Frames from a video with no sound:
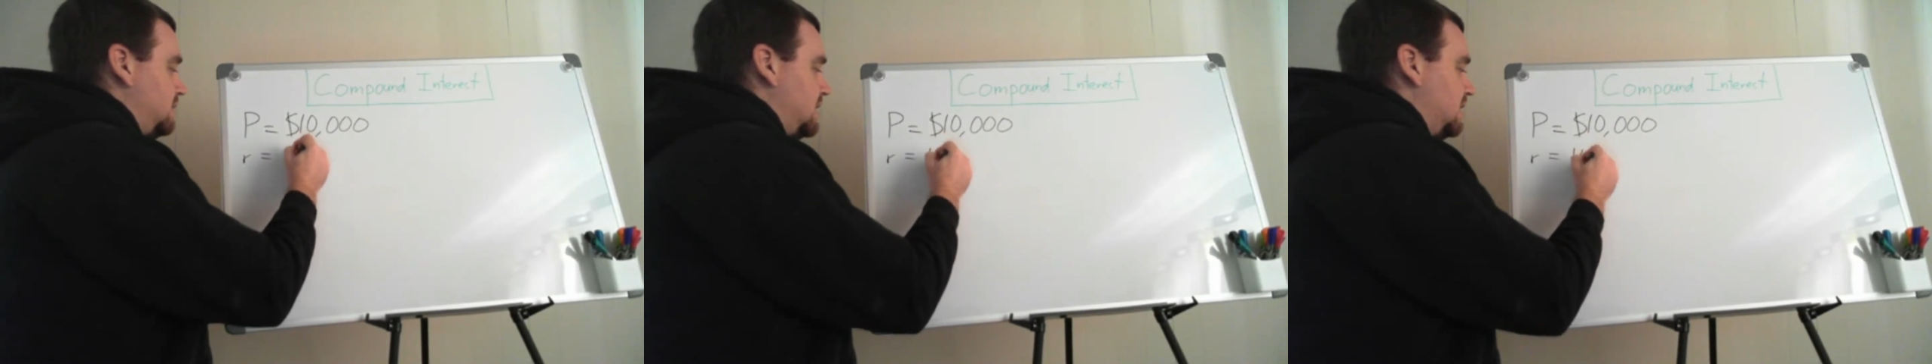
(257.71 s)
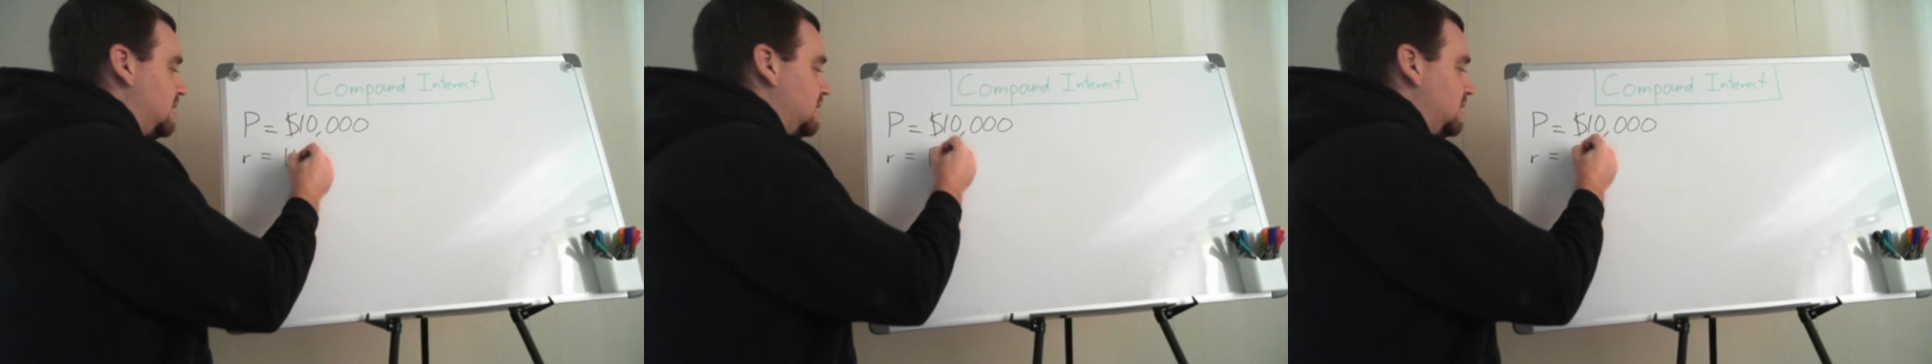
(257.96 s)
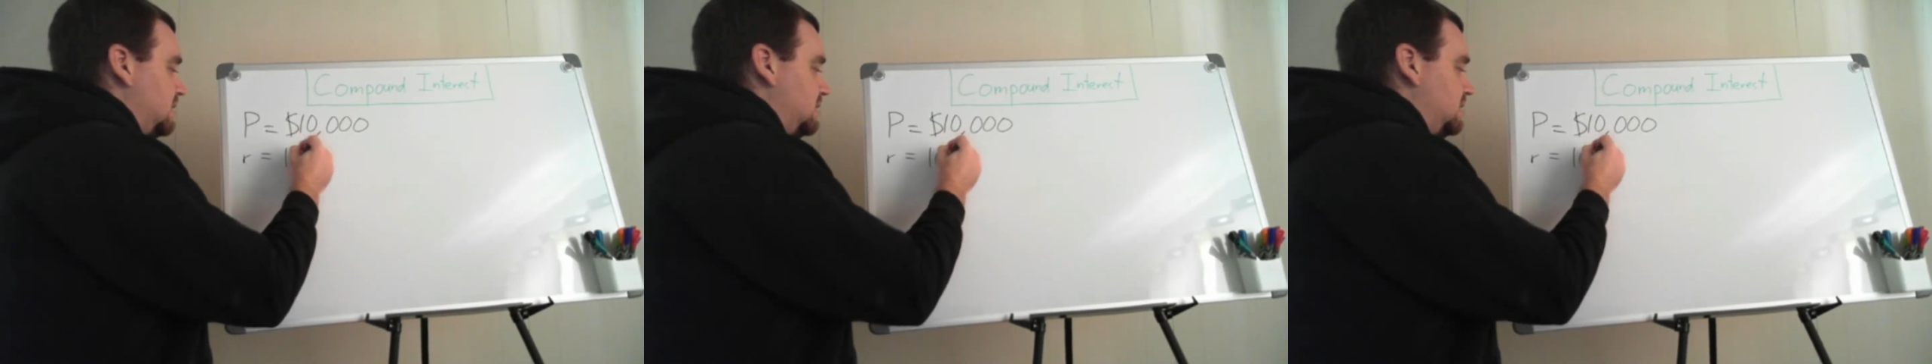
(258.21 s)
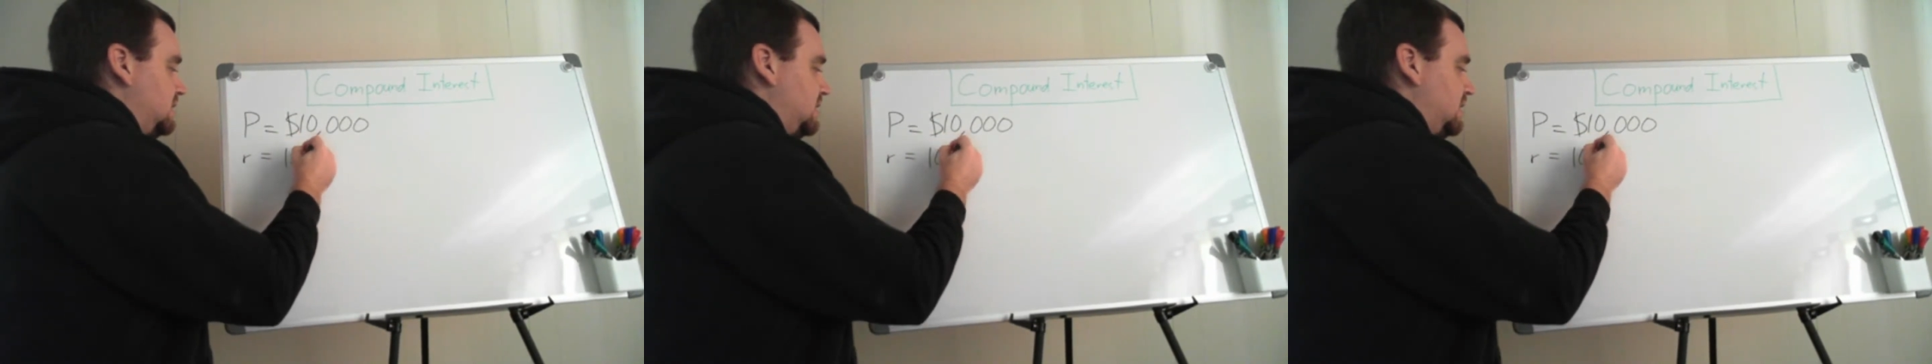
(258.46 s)
to be
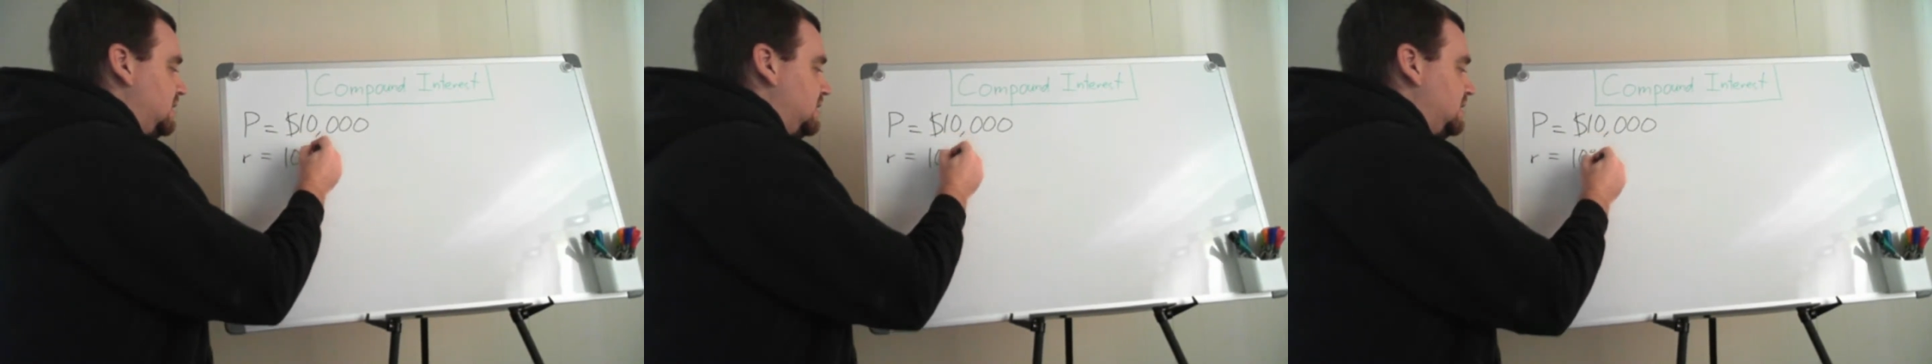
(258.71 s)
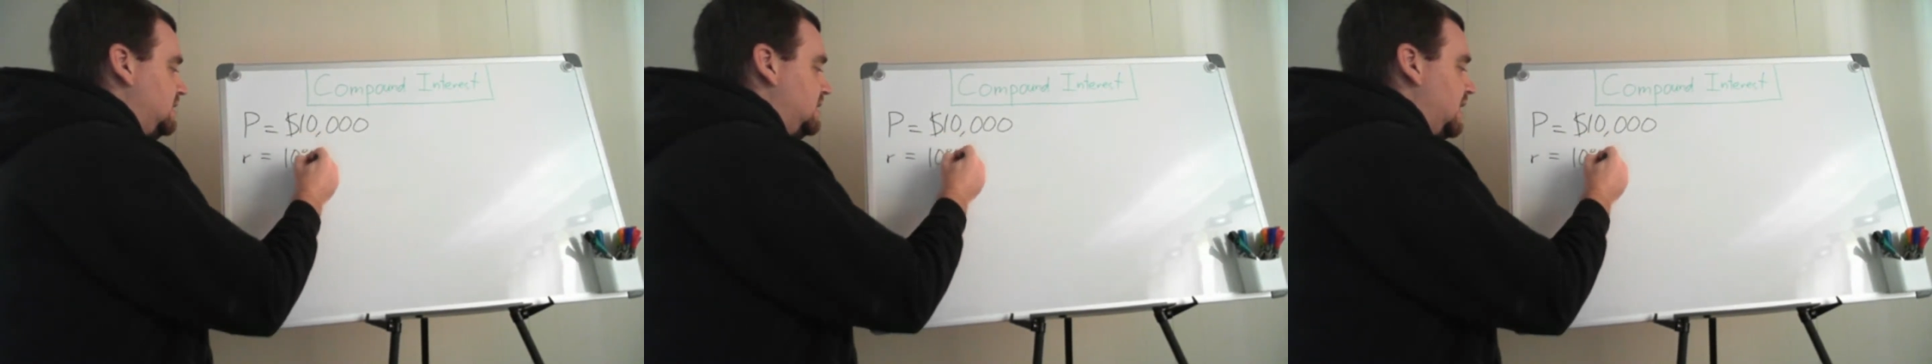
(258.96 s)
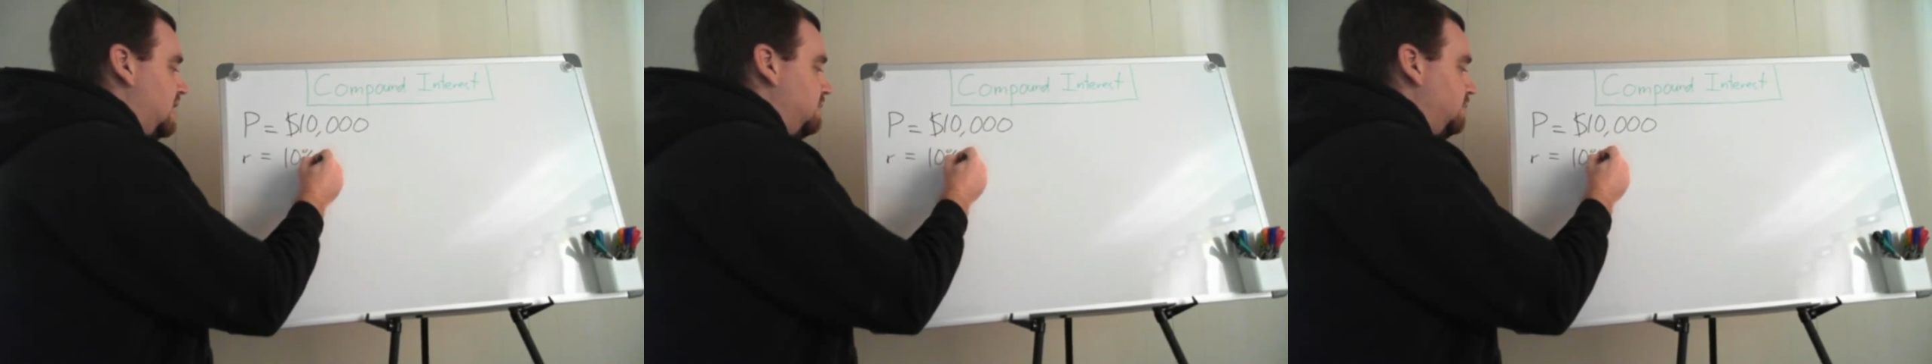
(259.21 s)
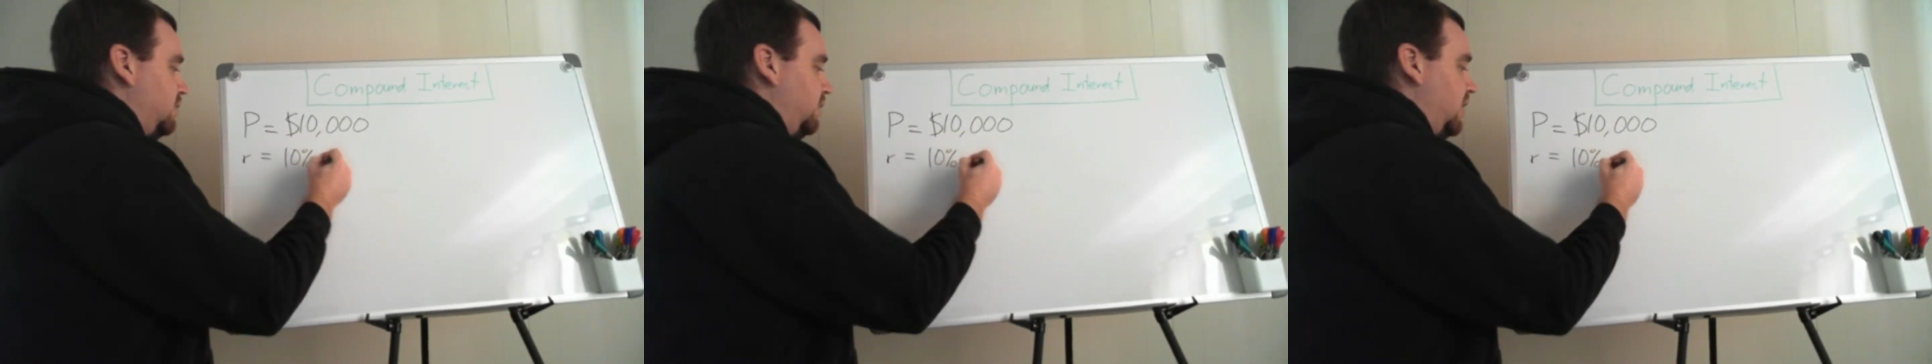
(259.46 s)

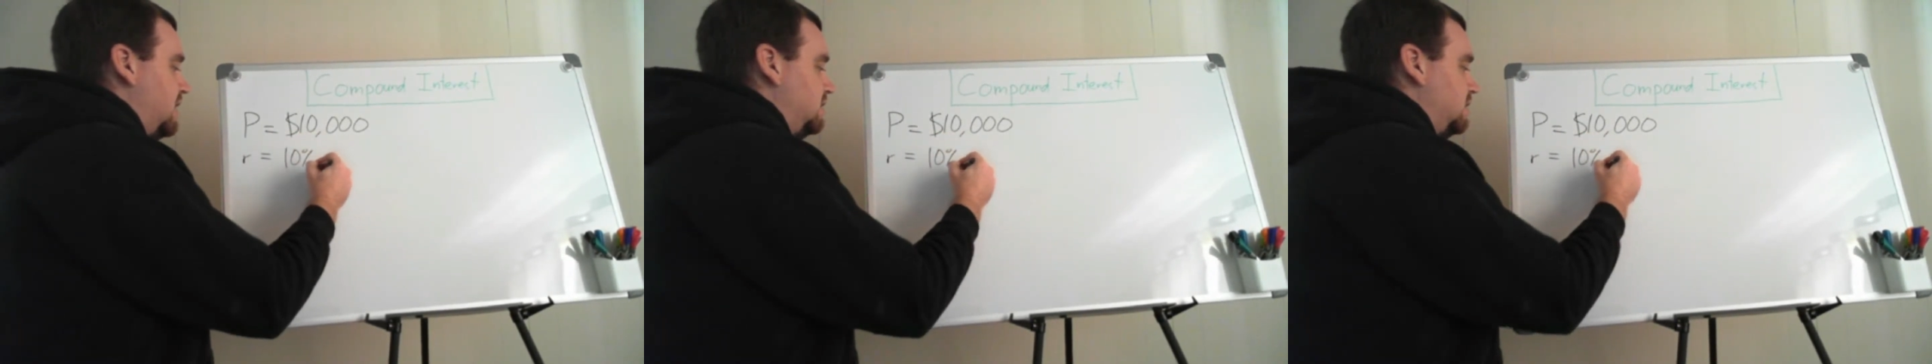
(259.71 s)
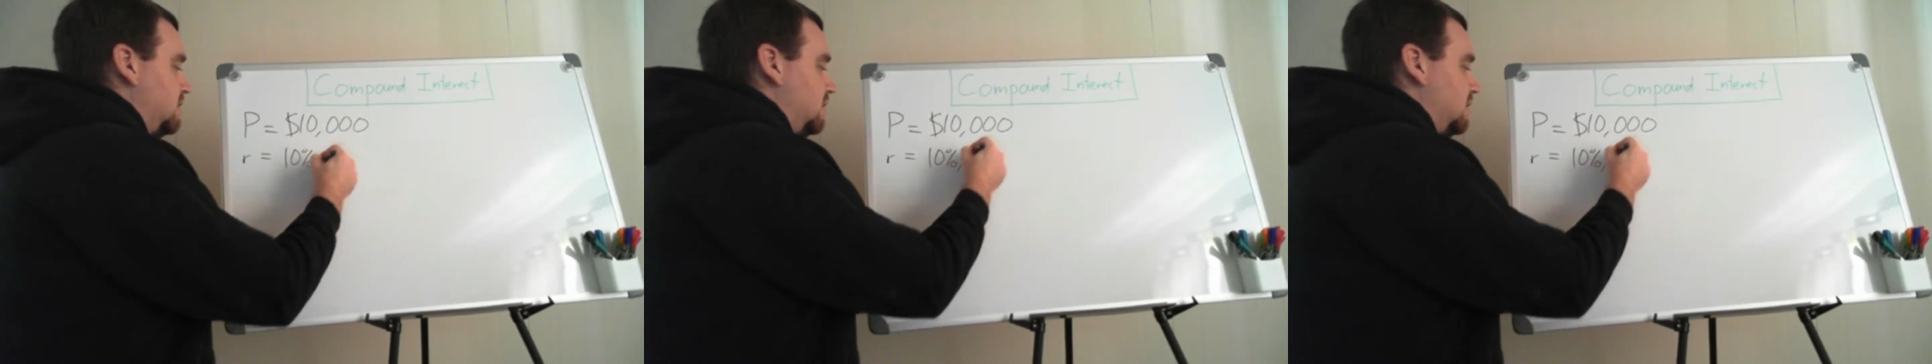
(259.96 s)
10%